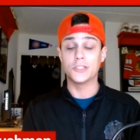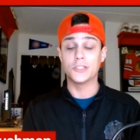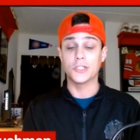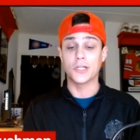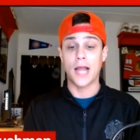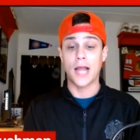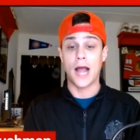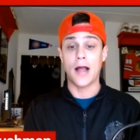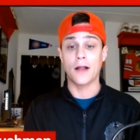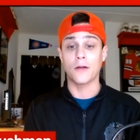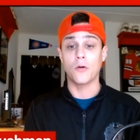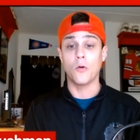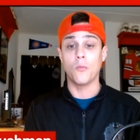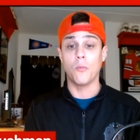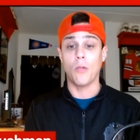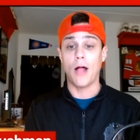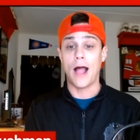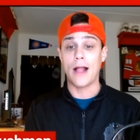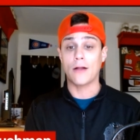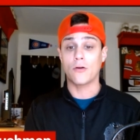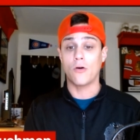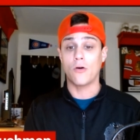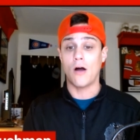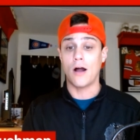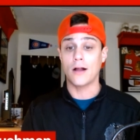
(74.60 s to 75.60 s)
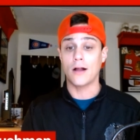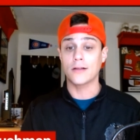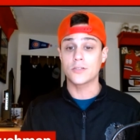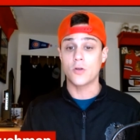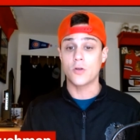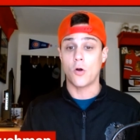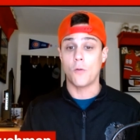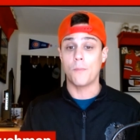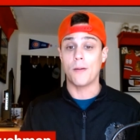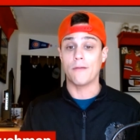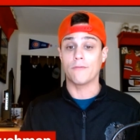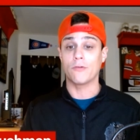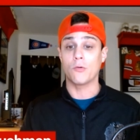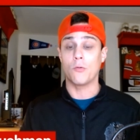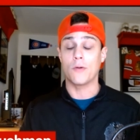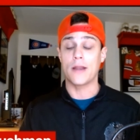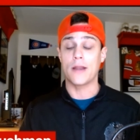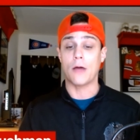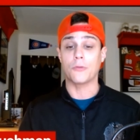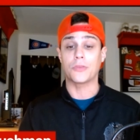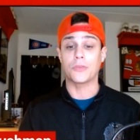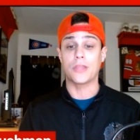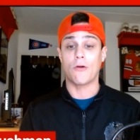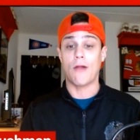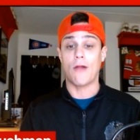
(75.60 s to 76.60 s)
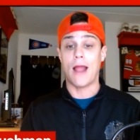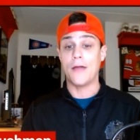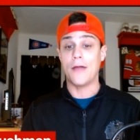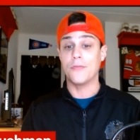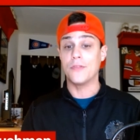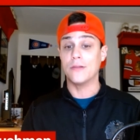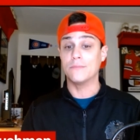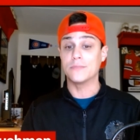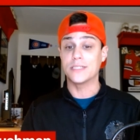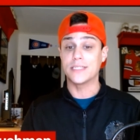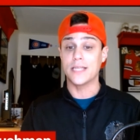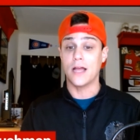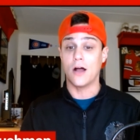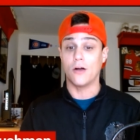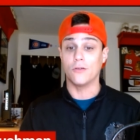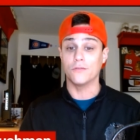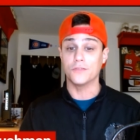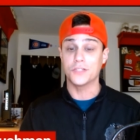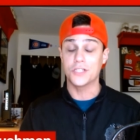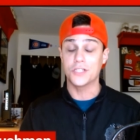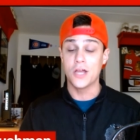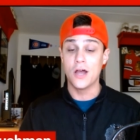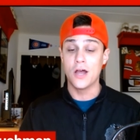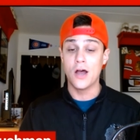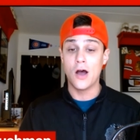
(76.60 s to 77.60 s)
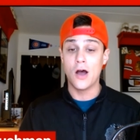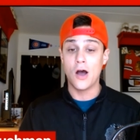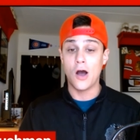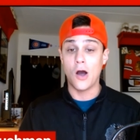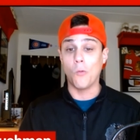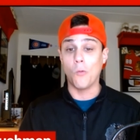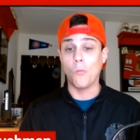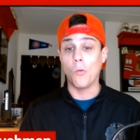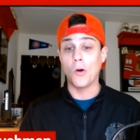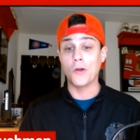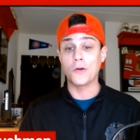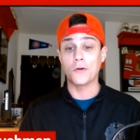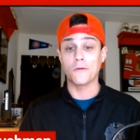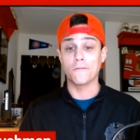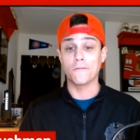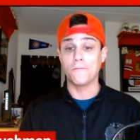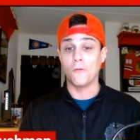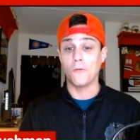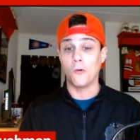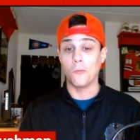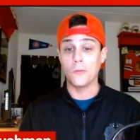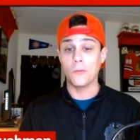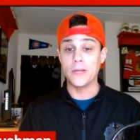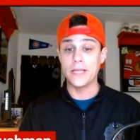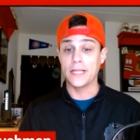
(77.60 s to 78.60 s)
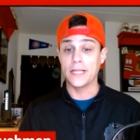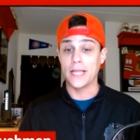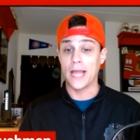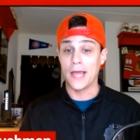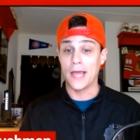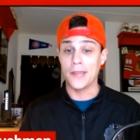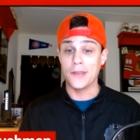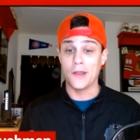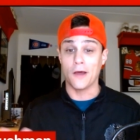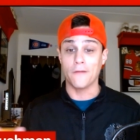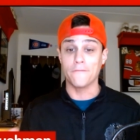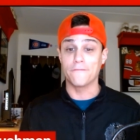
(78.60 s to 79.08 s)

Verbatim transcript: Chicago Blackhawks. Hope everyone out there had themselves a wonderful weekend.